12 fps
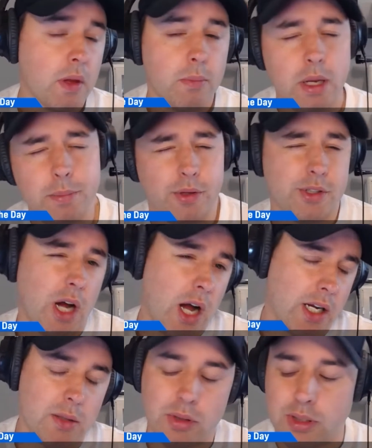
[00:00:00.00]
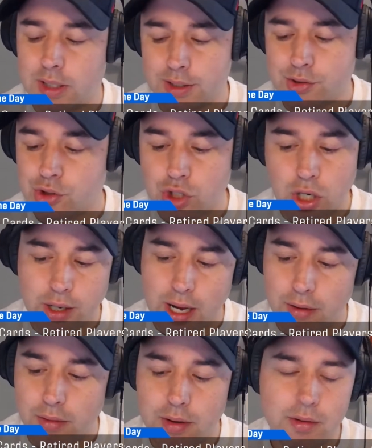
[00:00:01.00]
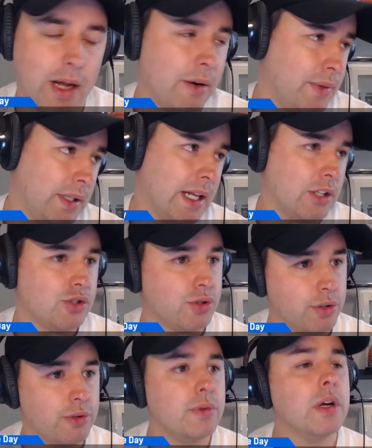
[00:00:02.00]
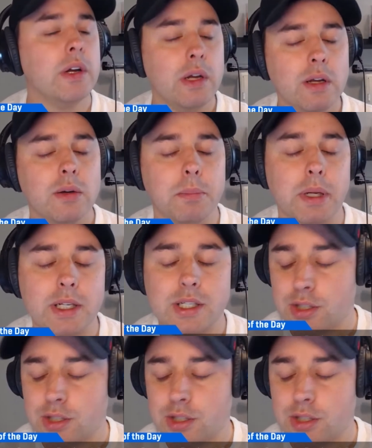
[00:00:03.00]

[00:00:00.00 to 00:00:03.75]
People are talking about the next junk era. I don't think that's true, but there's